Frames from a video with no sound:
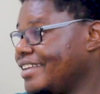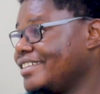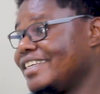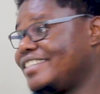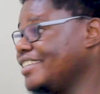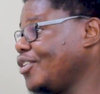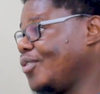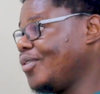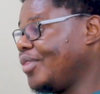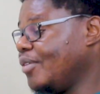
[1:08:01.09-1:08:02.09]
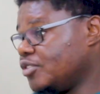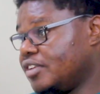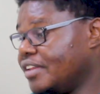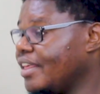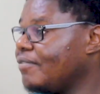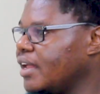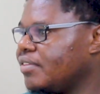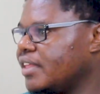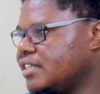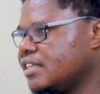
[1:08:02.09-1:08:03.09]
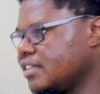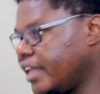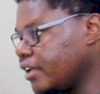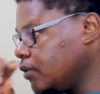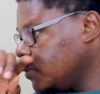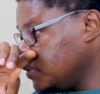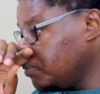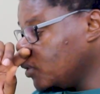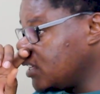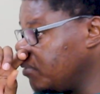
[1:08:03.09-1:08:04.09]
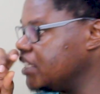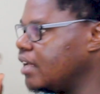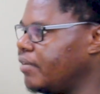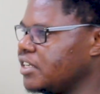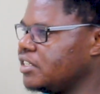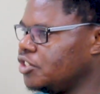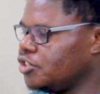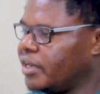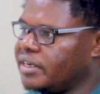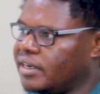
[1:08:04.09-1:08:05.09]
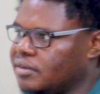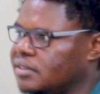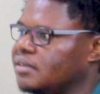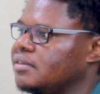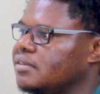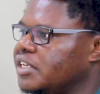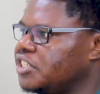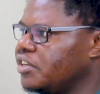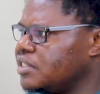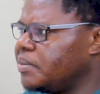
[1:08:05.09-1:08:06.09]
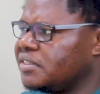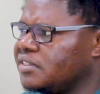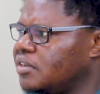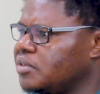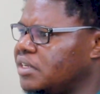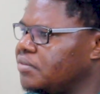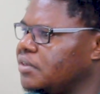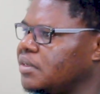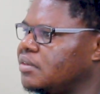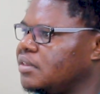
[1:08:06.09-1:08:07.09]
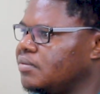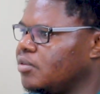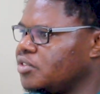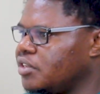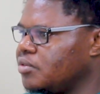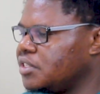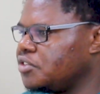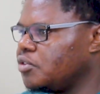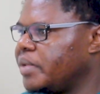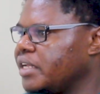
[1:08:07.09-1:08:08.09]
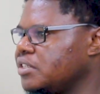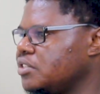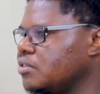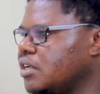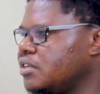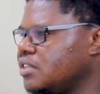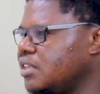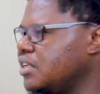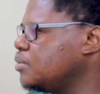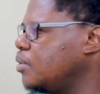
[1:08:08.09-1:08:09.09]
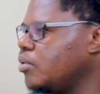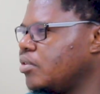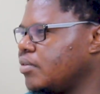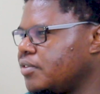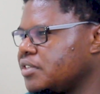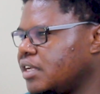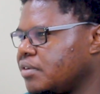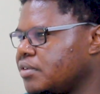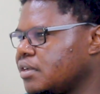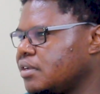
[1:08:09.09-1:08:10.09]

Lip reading: Testing, no. They've done their tests. Like most governments have actually tried it out. Nigeria is the best example in Africa. They've launched their own central bank digital currency. I think it's probably one of the first in Africa.